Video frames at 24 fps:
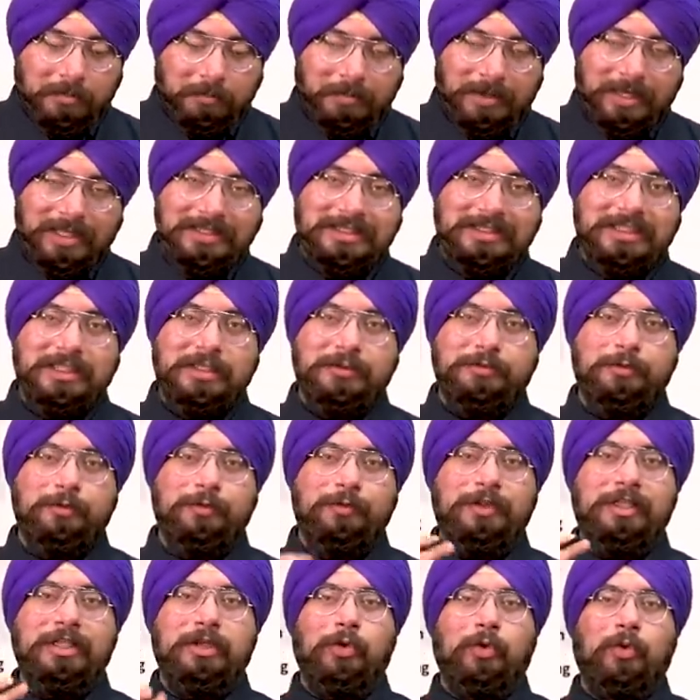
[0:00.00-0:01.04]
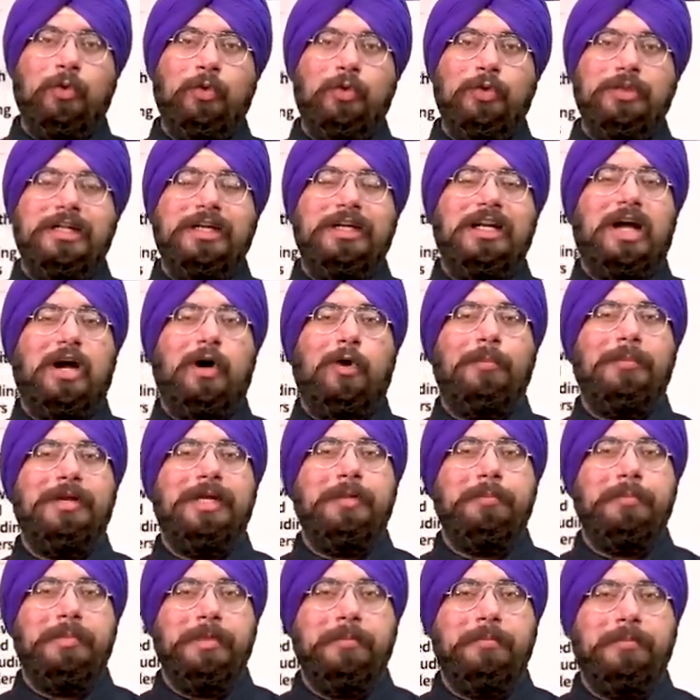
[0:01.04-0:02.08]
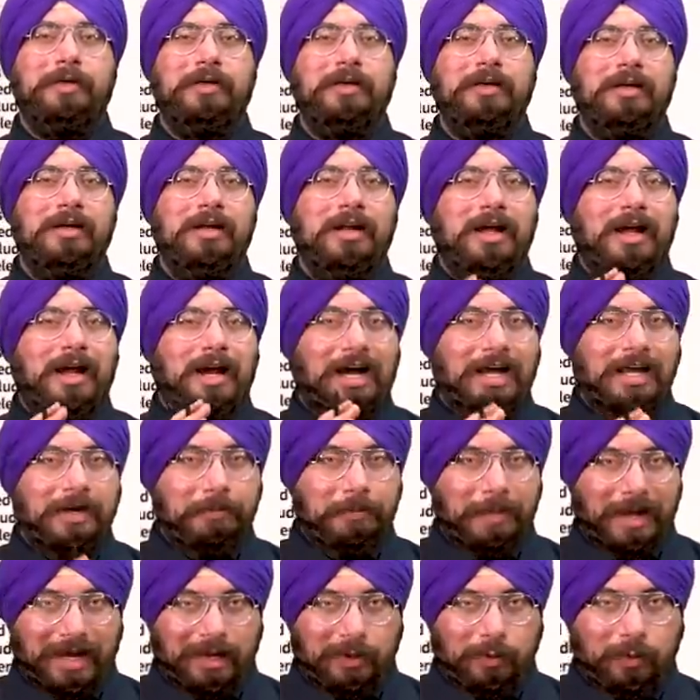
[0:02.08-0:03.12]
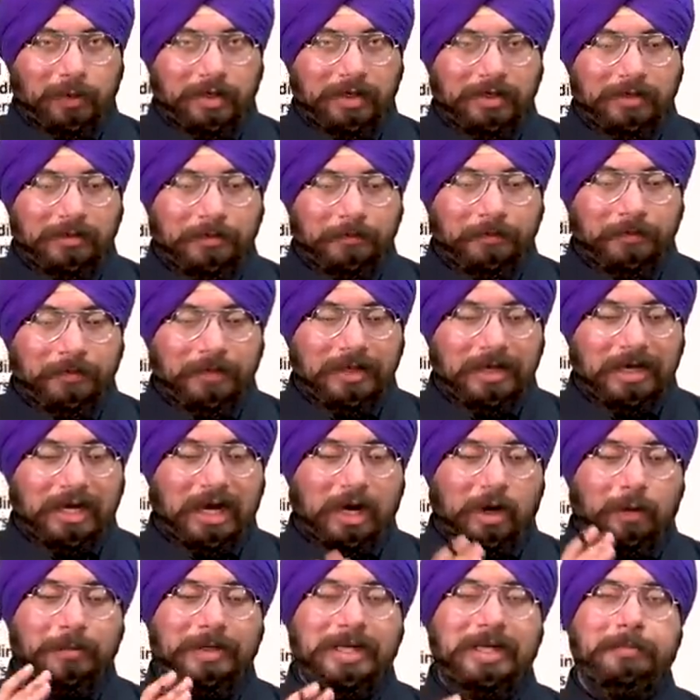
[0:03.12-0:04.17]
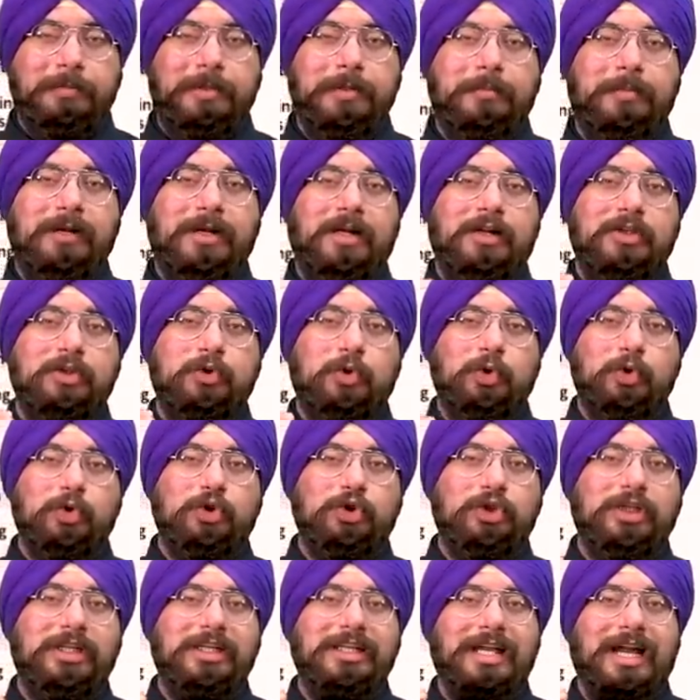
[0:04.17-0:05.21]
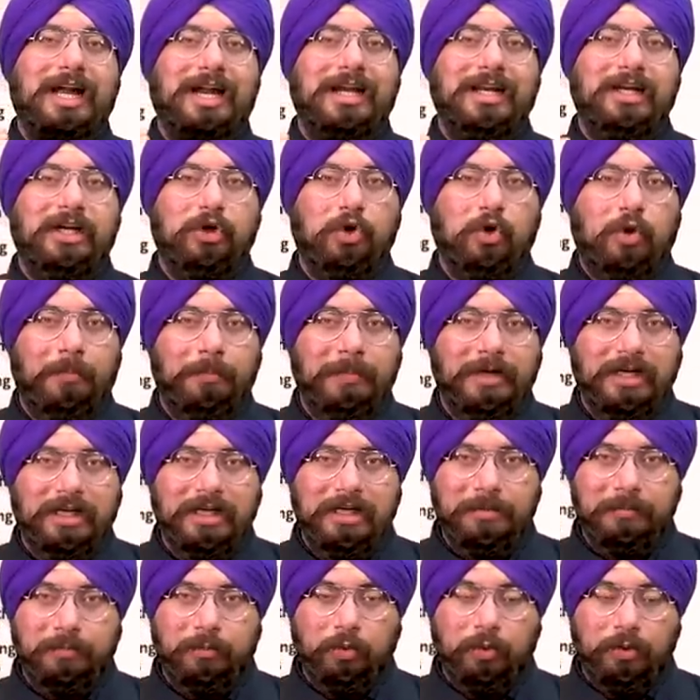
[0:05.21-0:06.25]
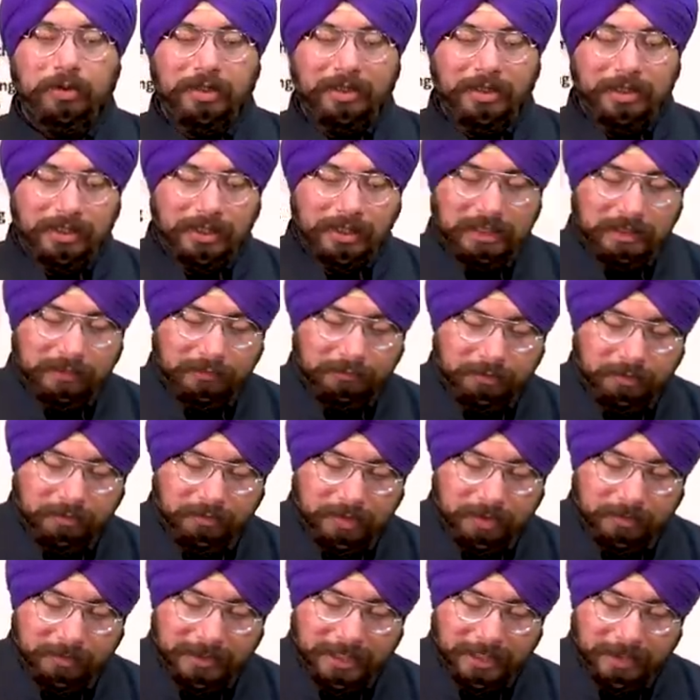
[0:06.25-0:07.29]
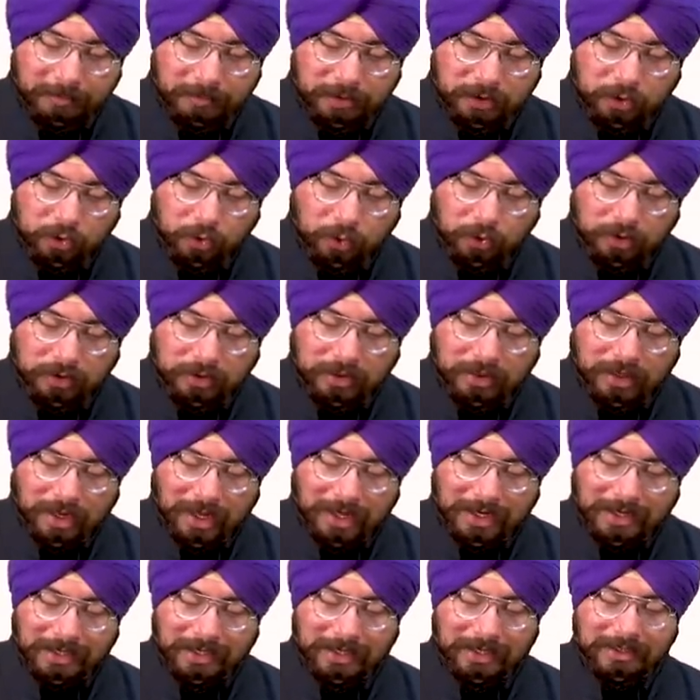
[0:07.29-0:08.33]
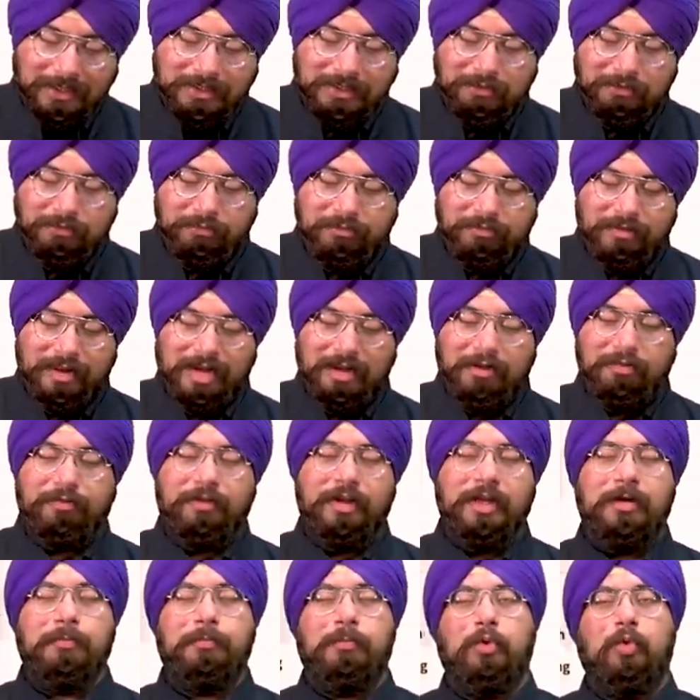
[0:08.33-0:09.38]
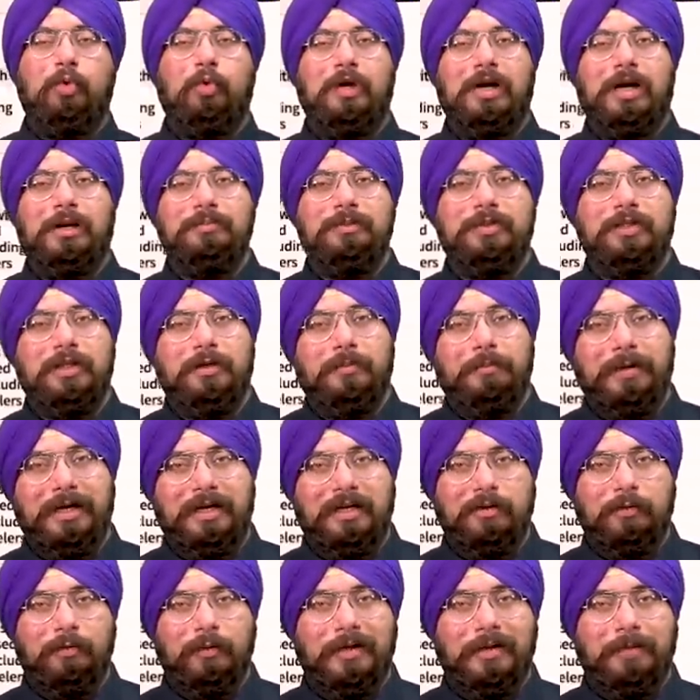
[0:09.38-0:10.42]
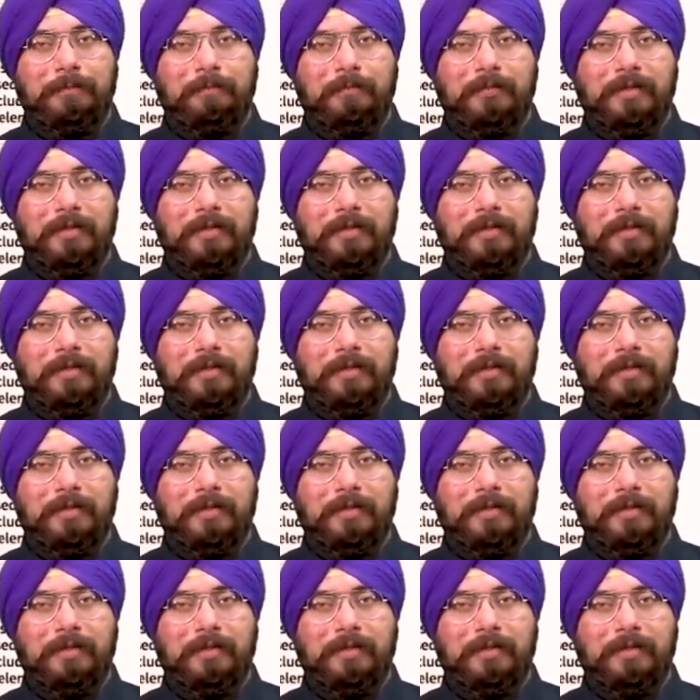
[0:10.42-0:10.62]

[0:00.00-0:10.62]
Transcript: Plus, if we know that how many people are backward, how many people are socially and economically poor, we will be able to target the welfare programs in a better way.